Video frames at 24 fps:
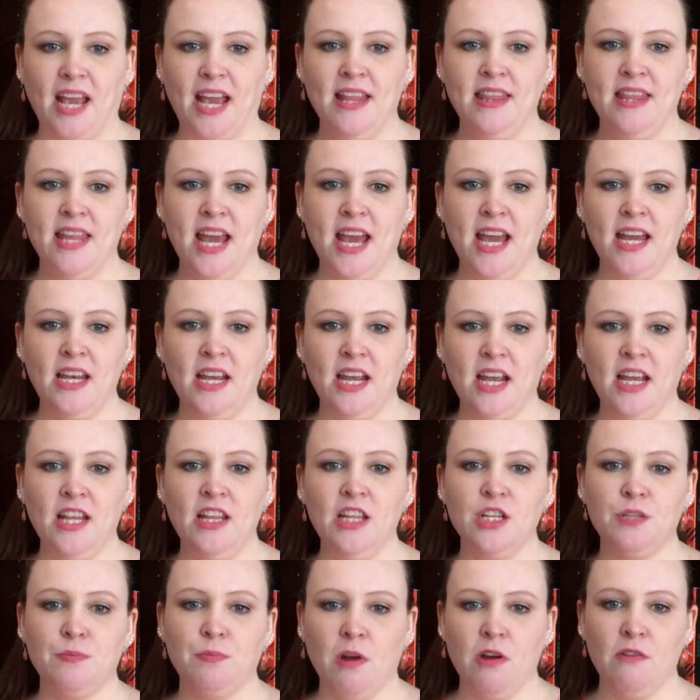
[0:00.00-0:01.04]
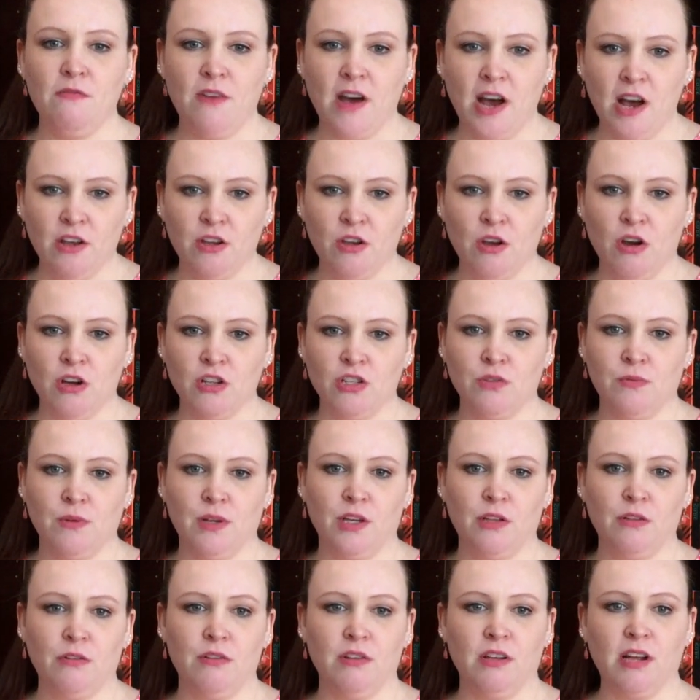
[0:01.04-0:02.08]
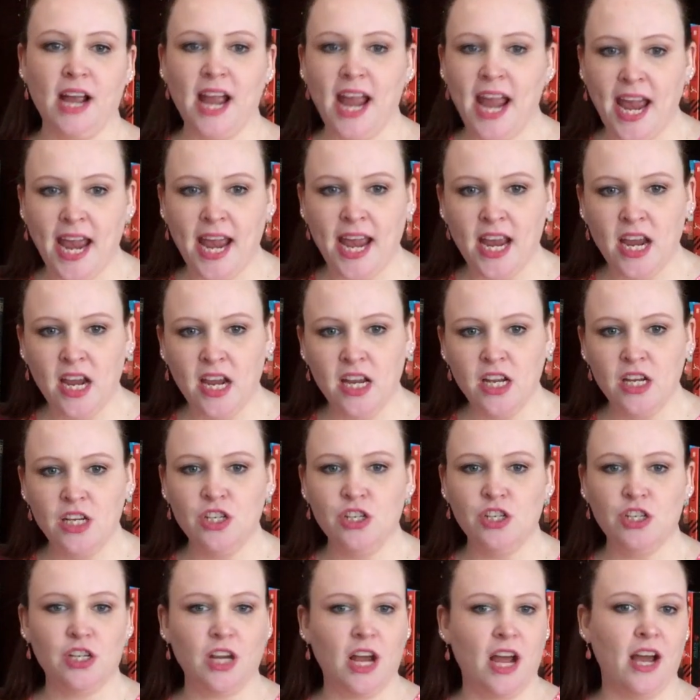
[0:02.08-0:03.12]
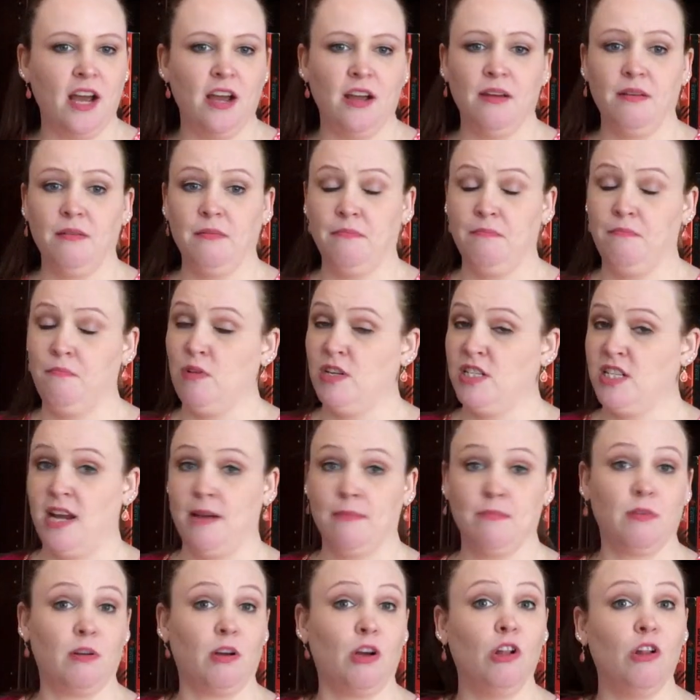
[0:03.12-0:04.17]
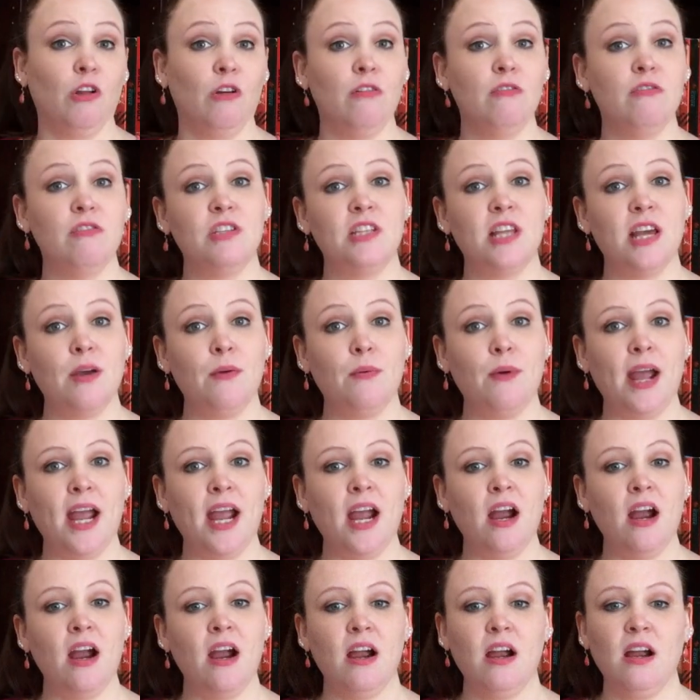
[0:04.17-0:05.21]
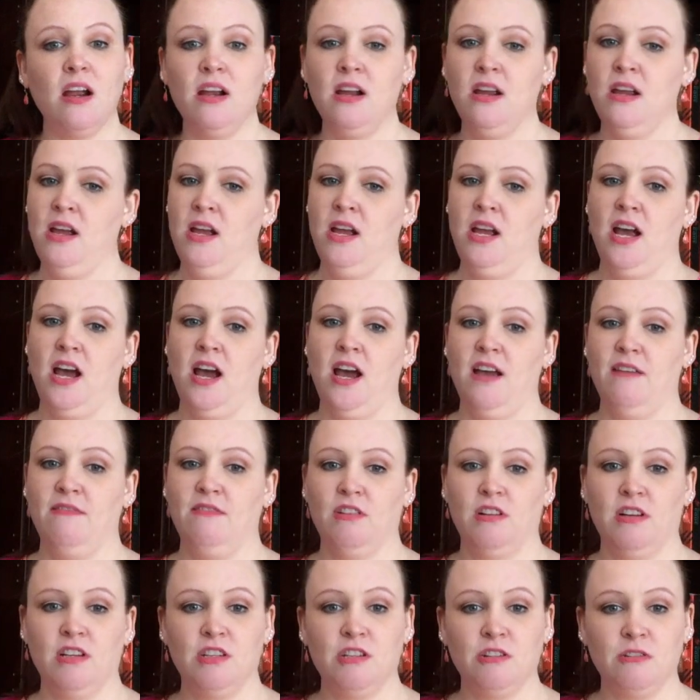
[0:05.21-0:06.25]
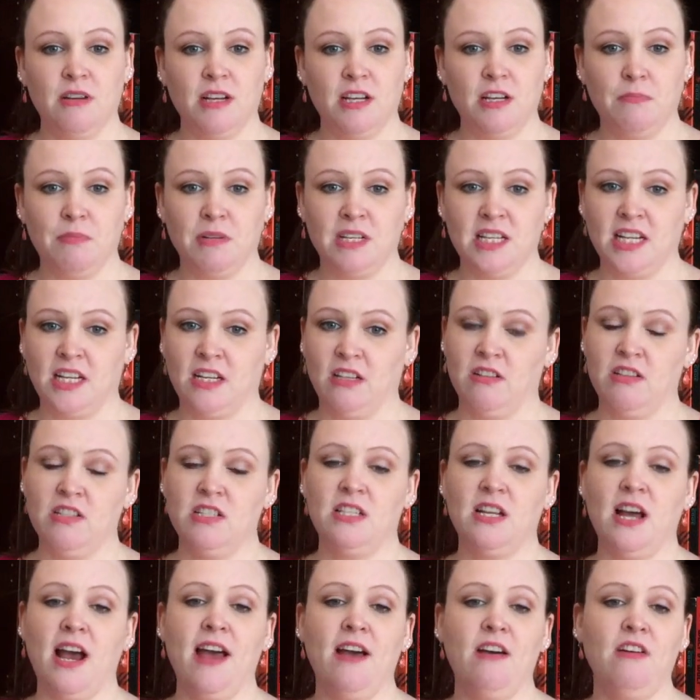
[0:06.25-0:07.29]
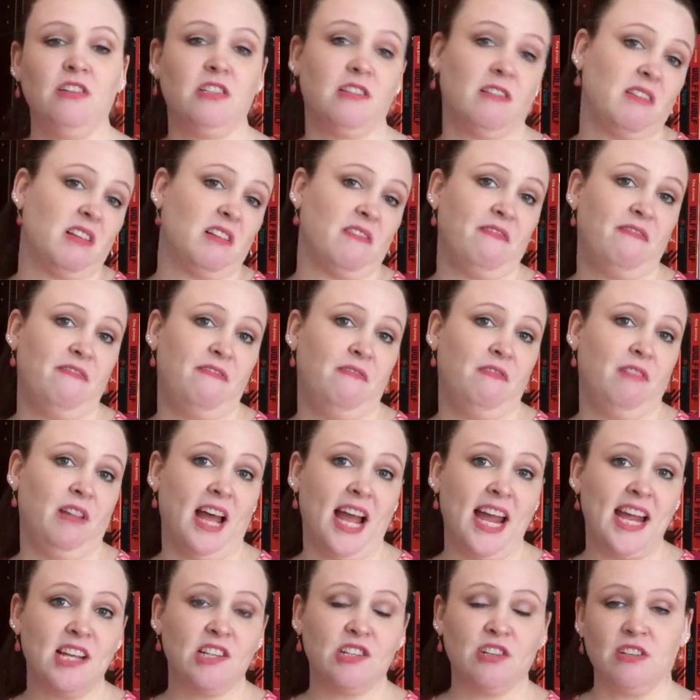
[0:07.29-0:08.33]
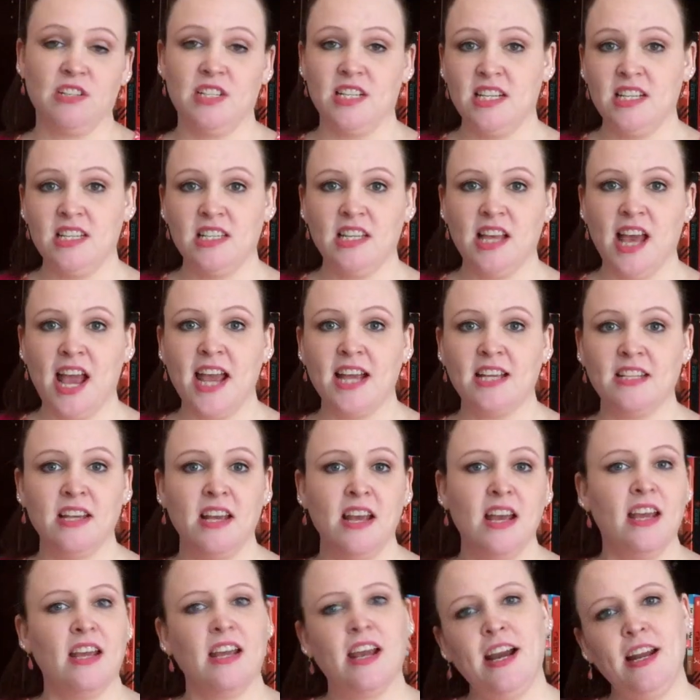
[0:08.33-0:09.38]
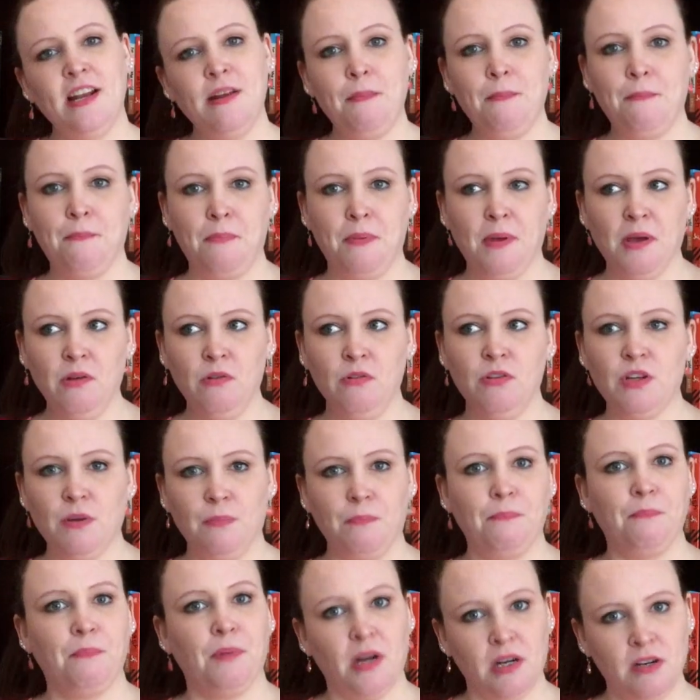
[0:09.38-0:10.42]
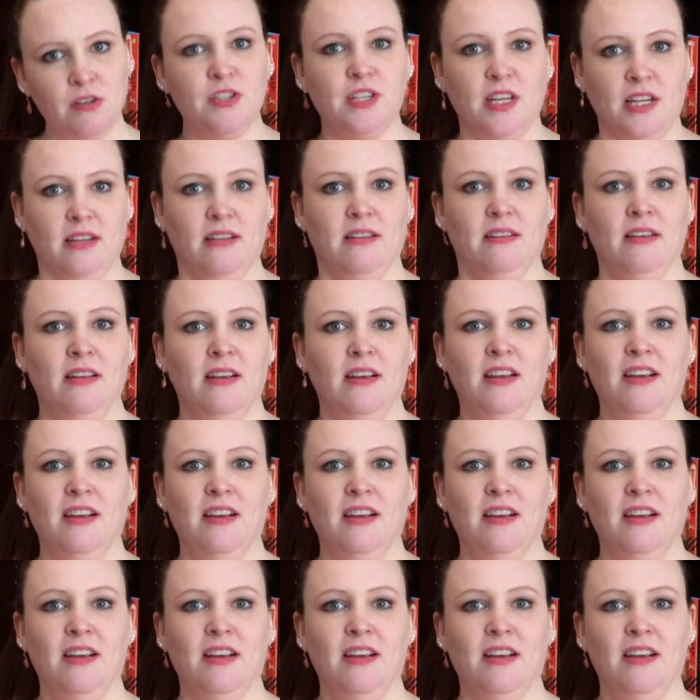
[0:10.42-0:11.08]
then in this profile, you also want to include their age, what type of clothes they wear, if they're into any particular styles, if their likes or dislikes. Kind of build a person,